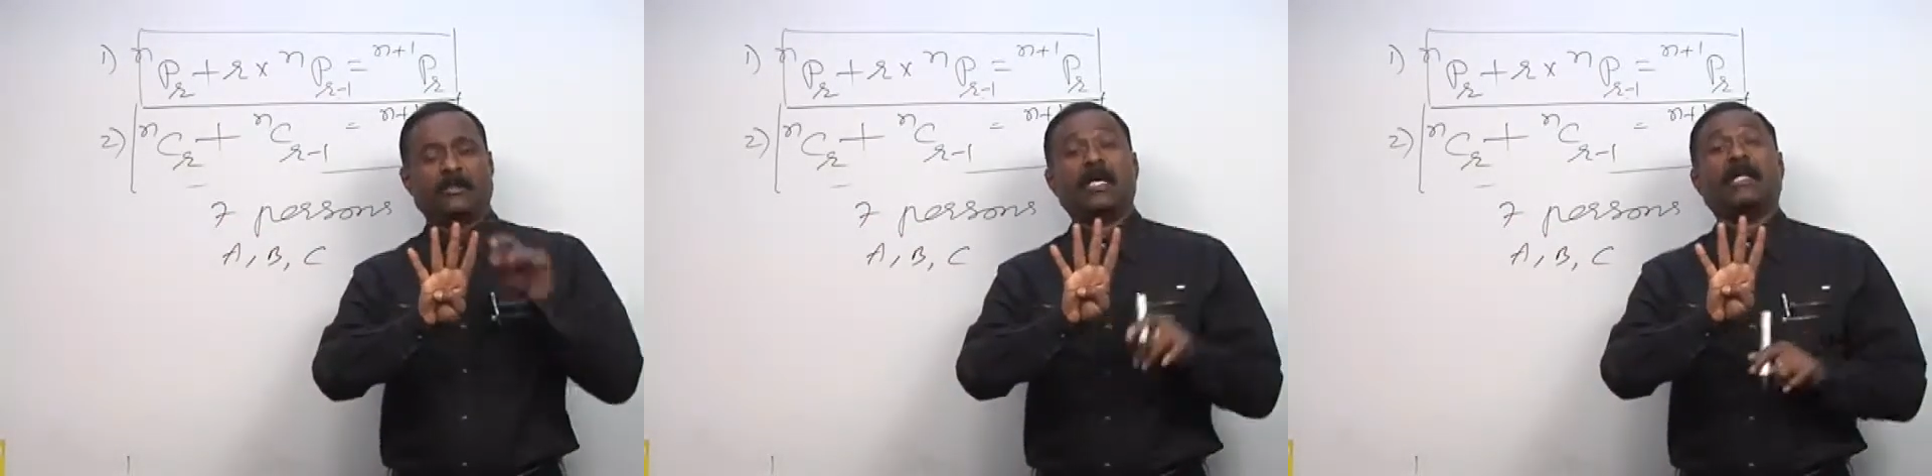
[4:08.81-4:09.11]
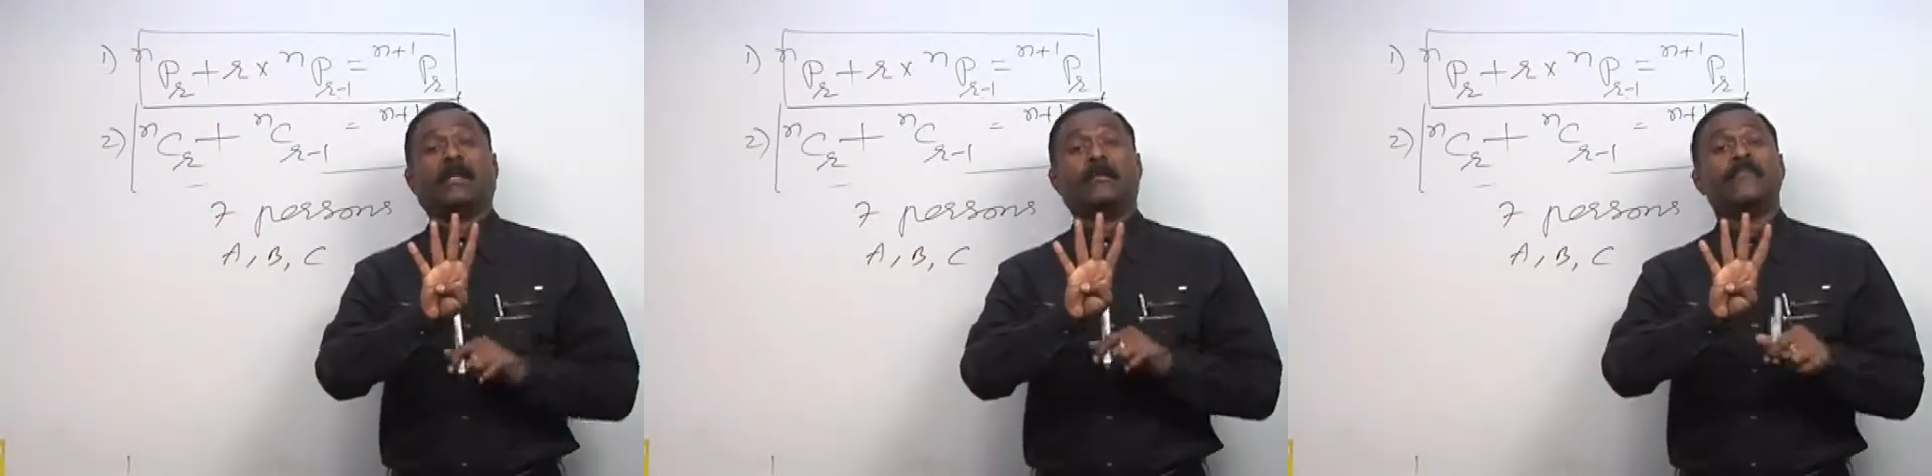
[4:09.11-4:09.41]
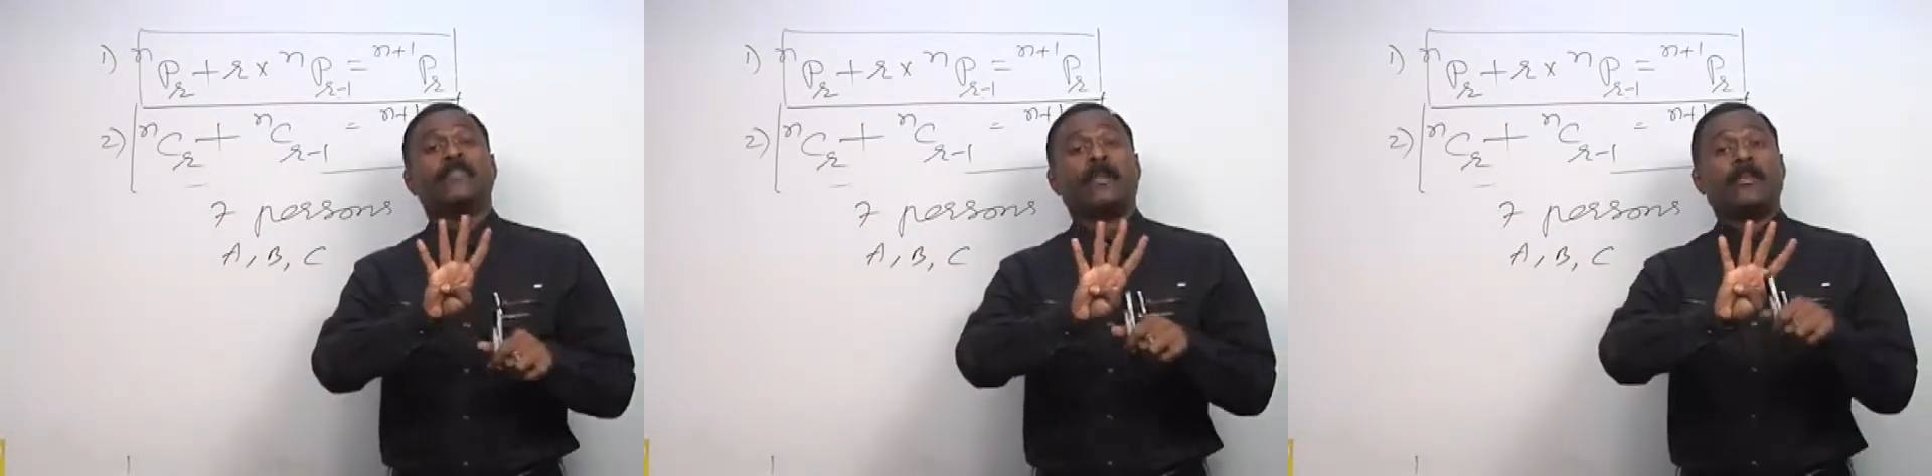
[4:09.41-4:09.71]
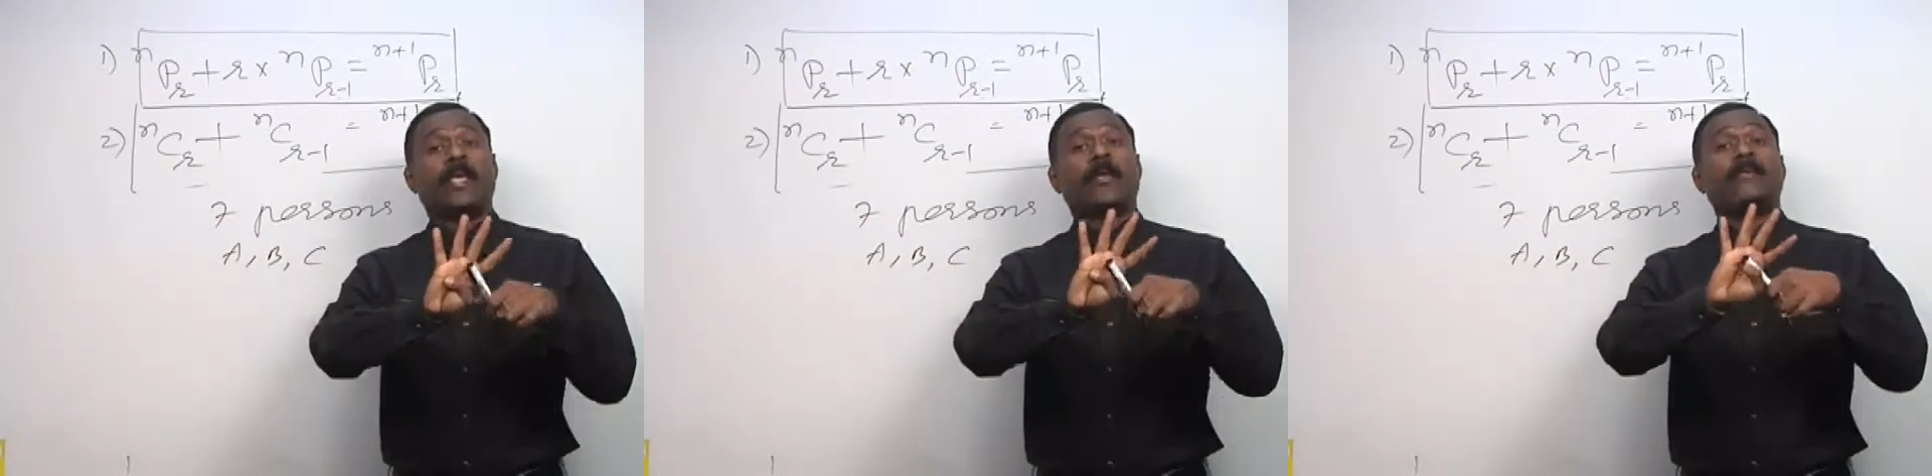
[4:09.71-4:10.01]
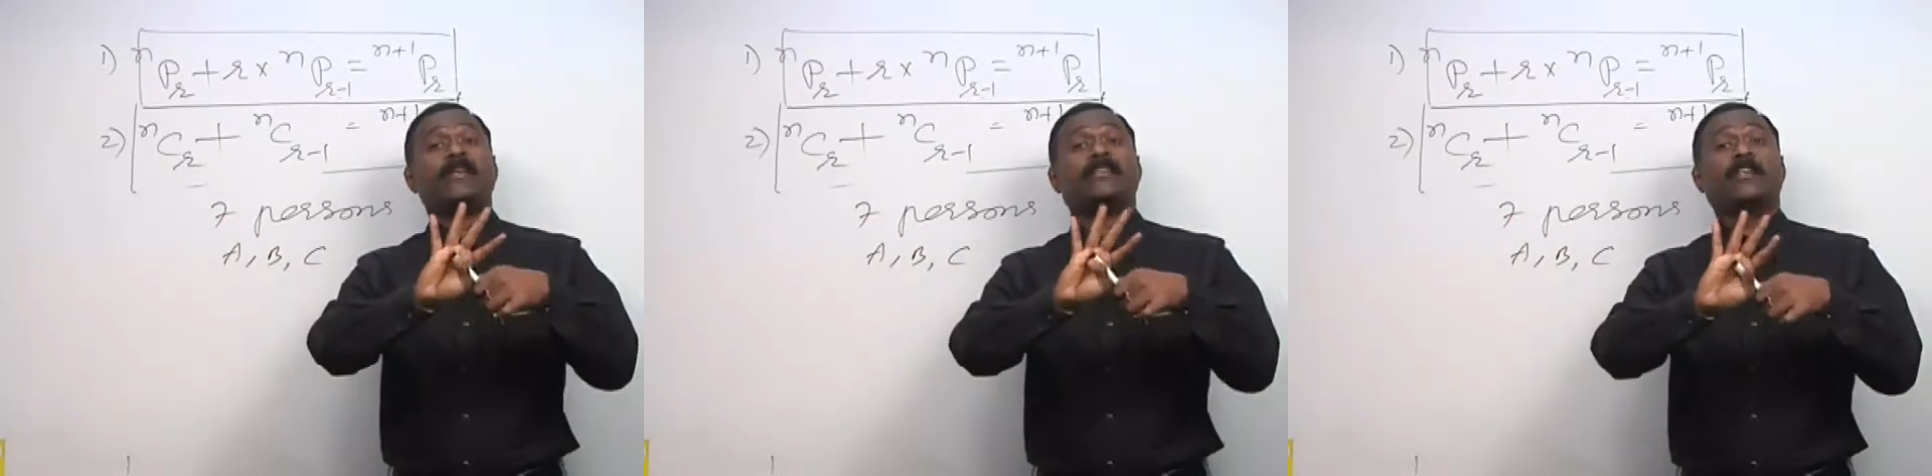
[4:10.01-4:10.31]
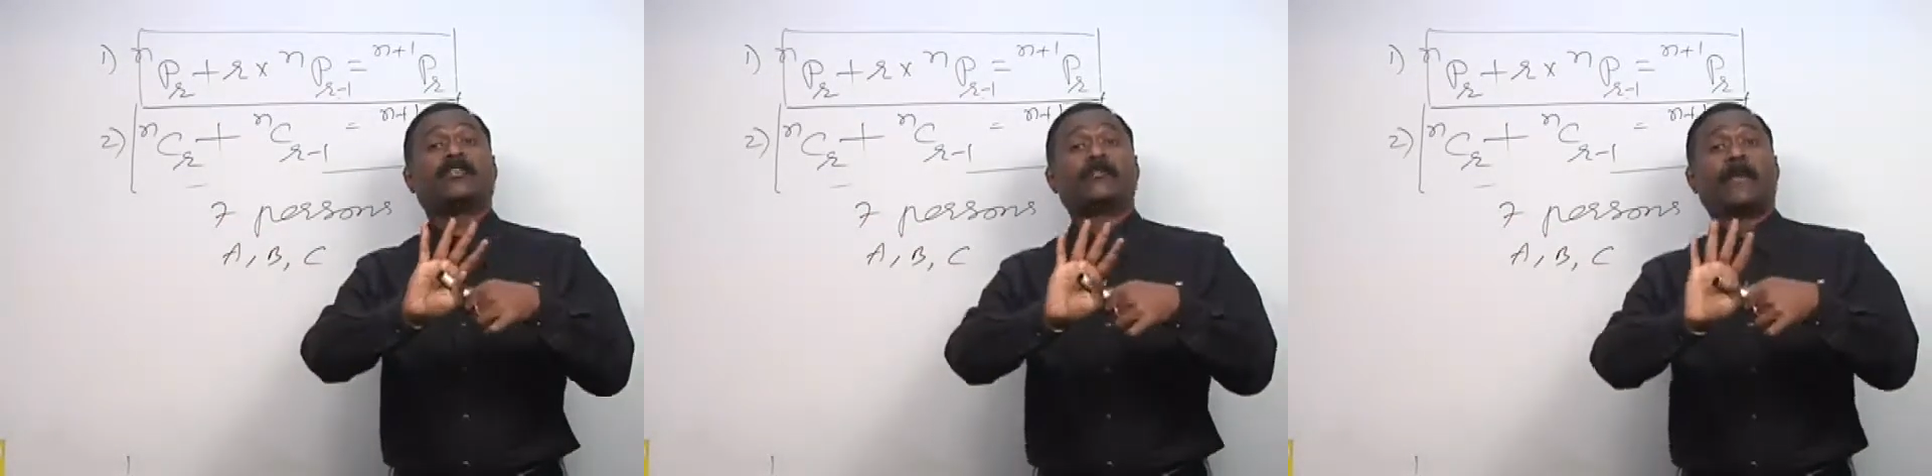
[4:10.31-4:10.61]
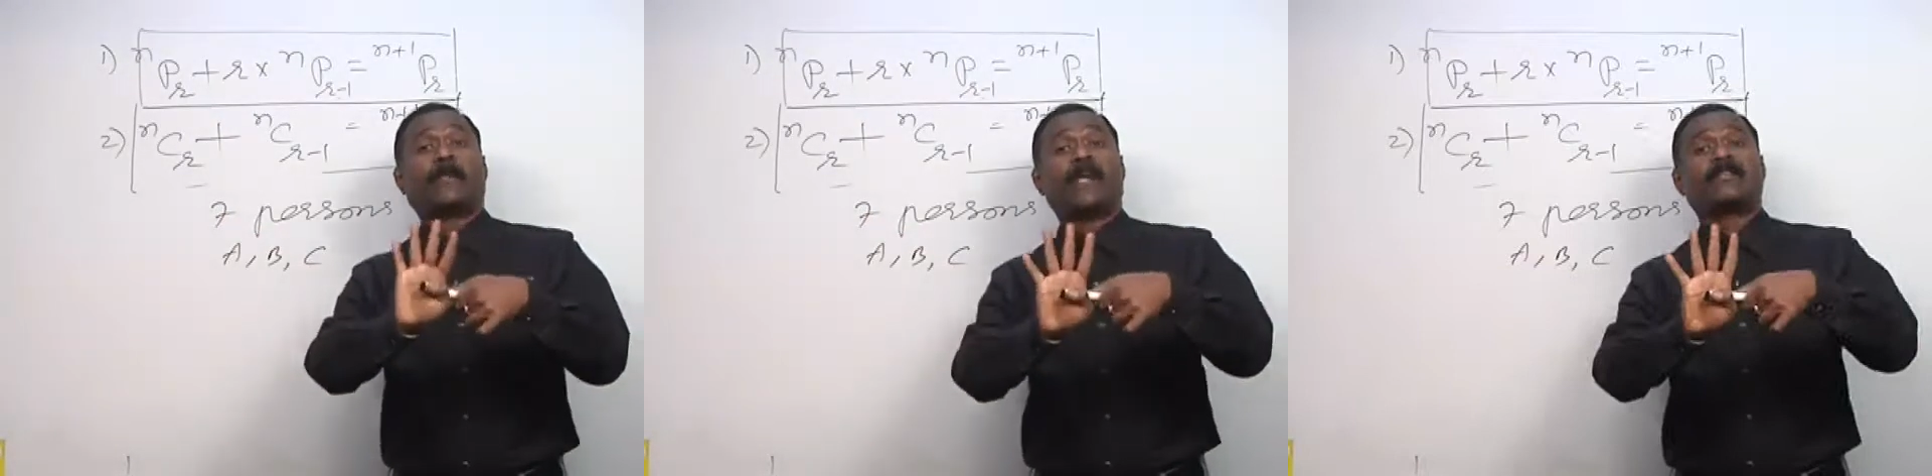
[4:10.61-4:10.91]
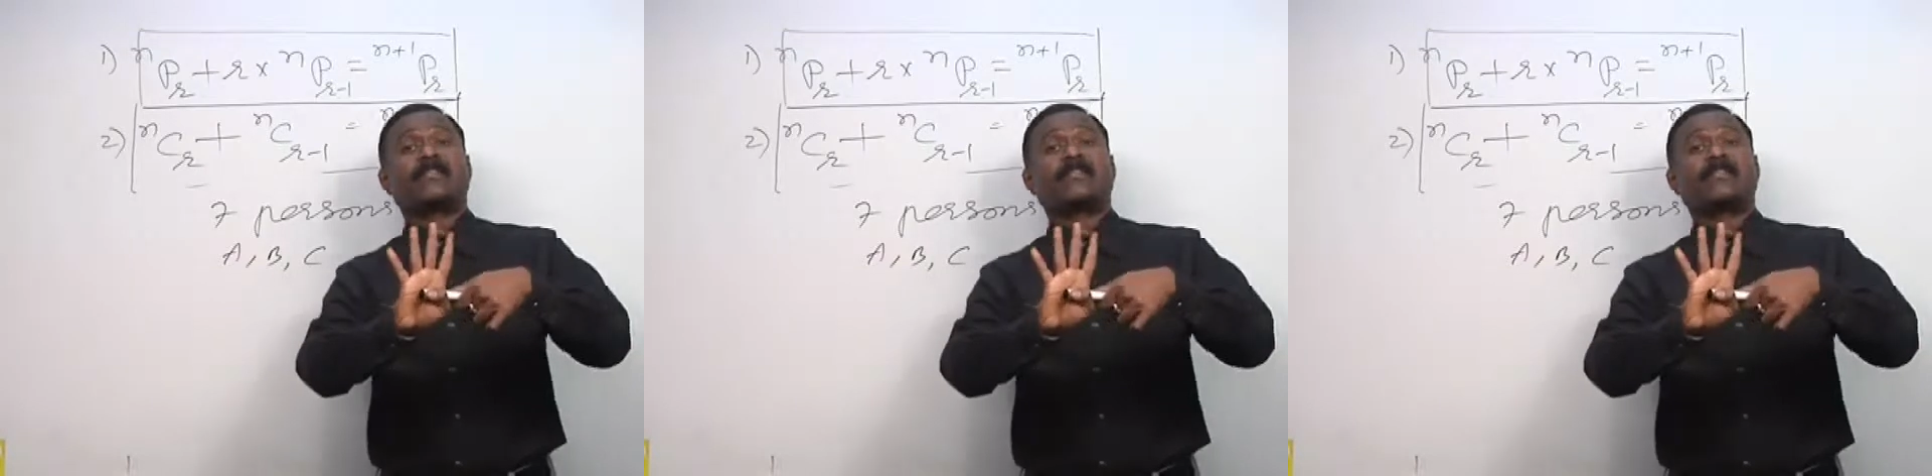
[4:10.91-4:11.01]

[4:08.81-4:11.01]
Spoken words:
Then ABC should be placed